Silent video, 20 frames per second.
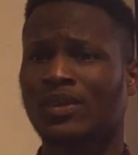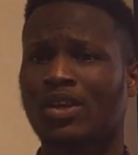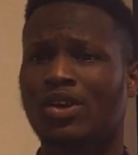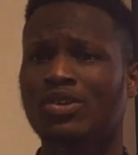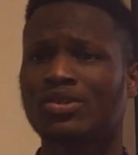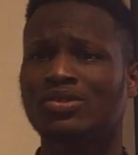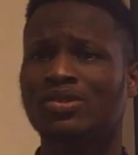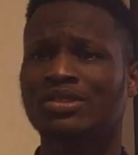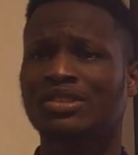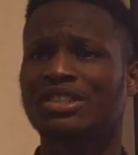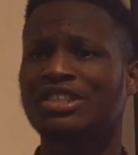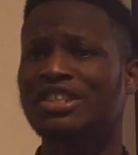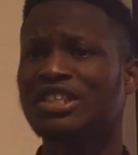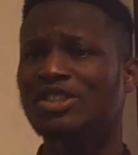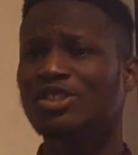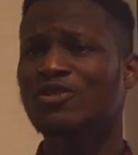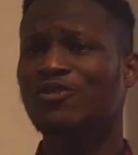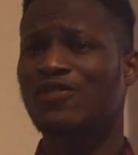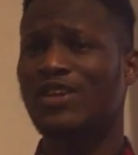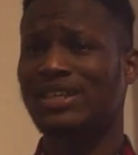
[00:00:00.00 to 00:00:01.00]
Also, they
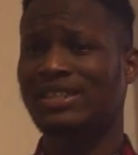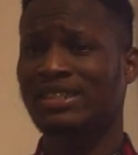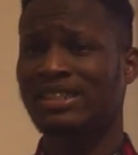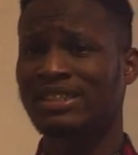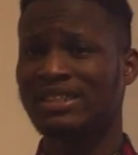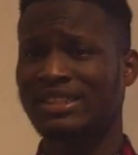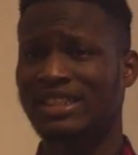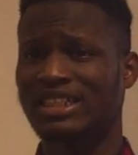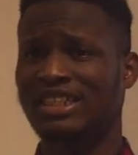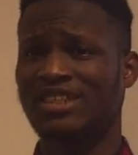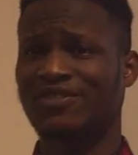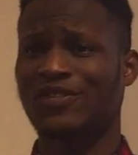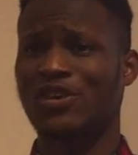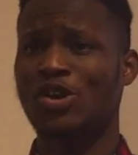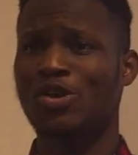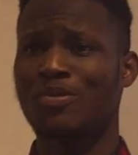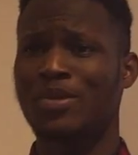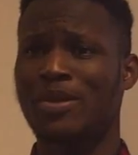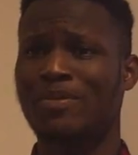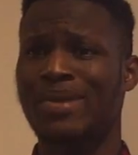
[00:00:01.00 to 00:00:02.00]
need to facilitate
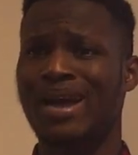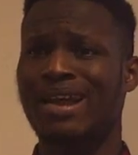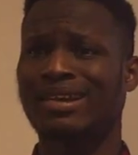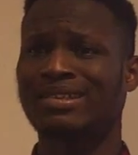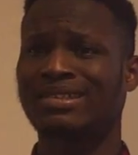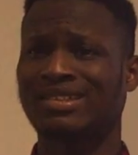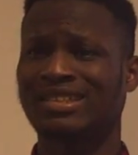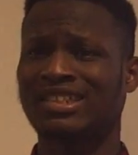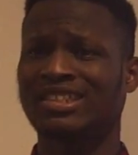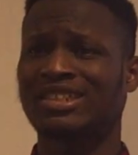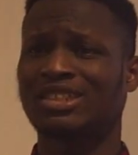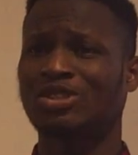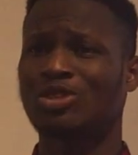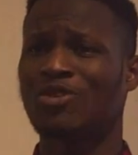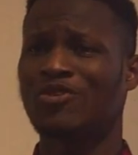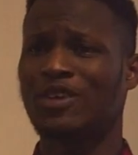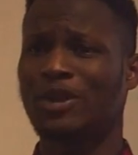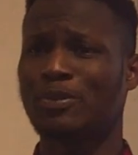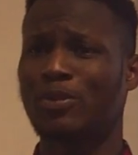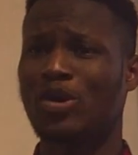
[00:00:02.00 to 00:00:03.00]
development by resisting
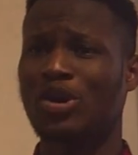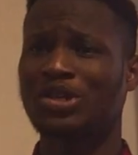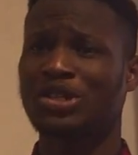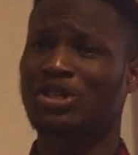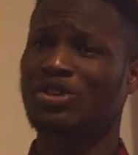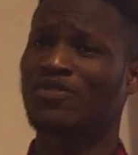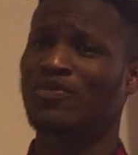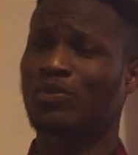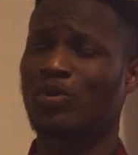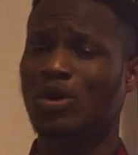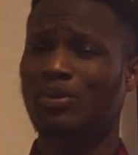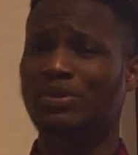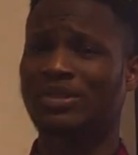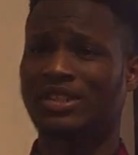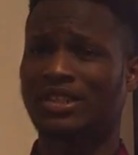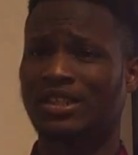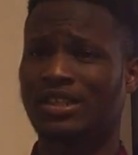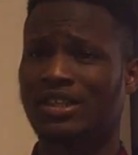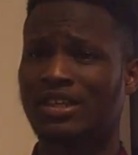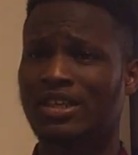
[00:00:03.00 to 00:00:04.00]
overburdening of
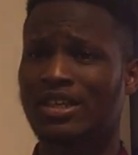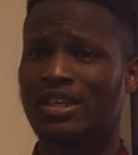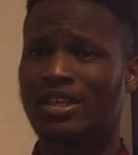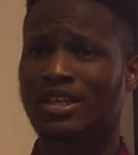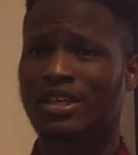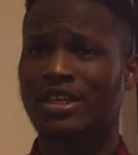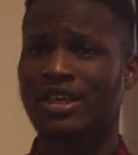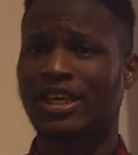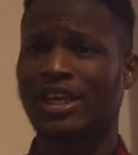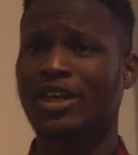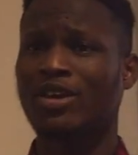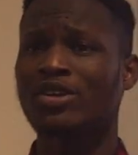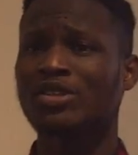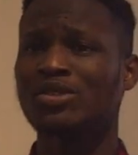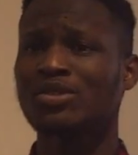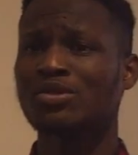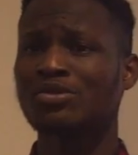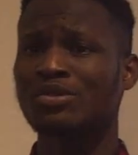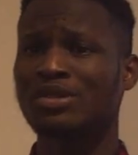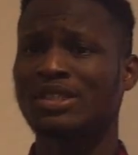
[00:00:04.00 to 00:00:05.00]
property. He
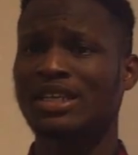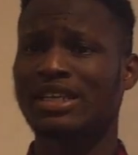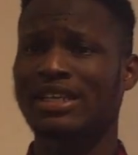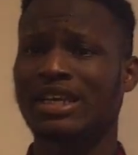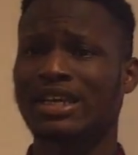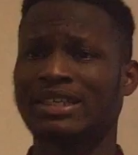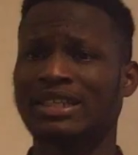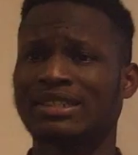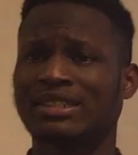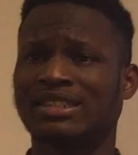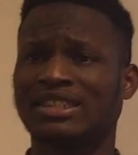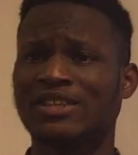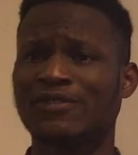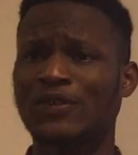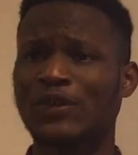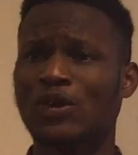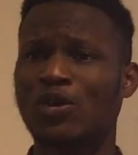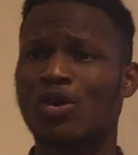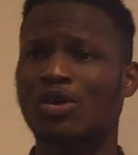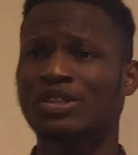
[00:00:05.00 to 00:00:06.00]
also noted that there's
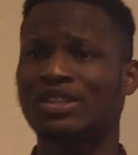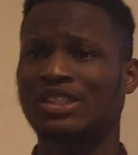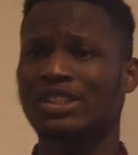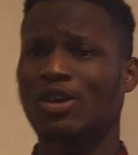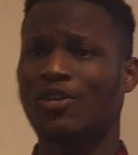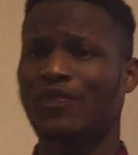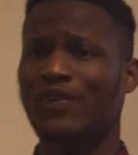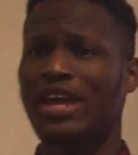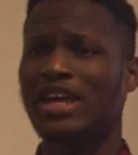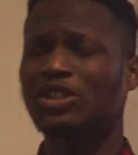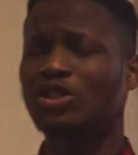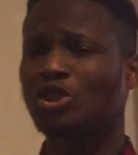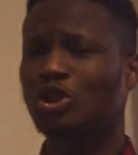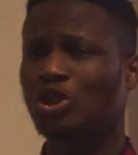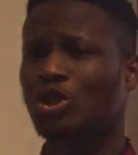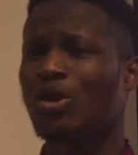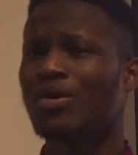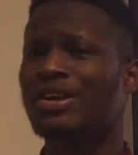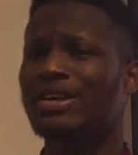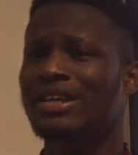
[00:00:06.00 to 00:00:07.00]
difficulty of
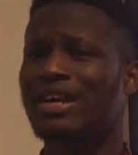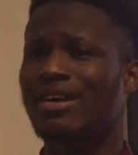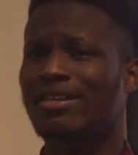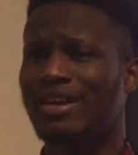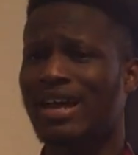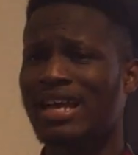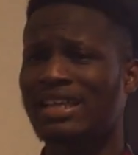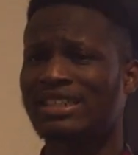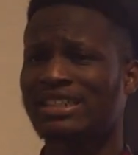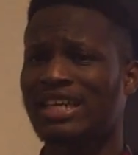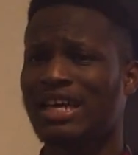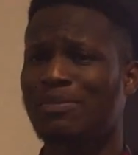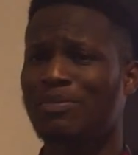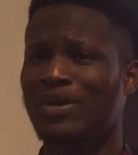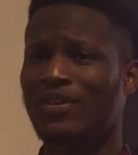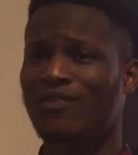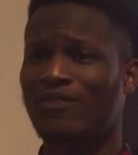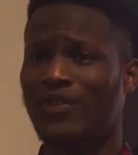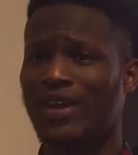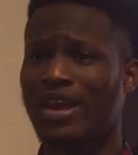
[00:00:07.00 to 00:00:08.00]
ensuring that rights can
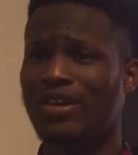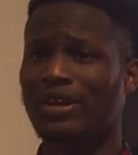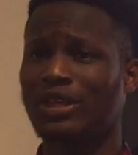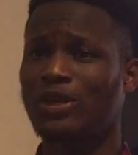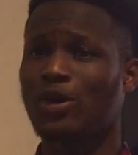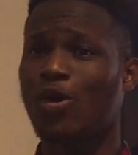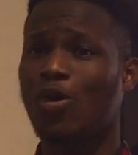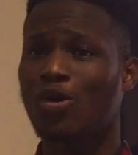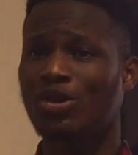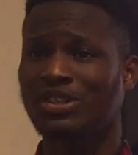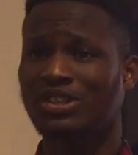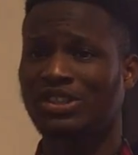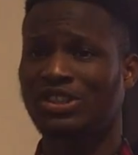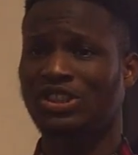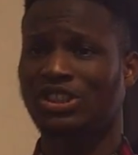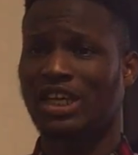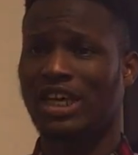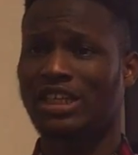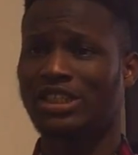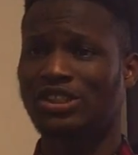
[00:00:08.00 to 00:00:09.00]
be varied or
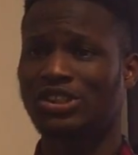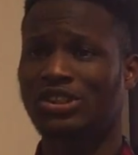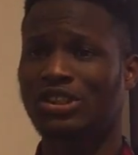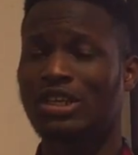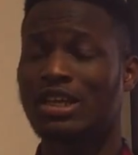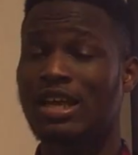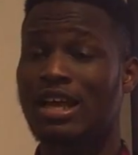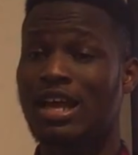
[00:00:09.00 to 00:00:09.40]
discharged.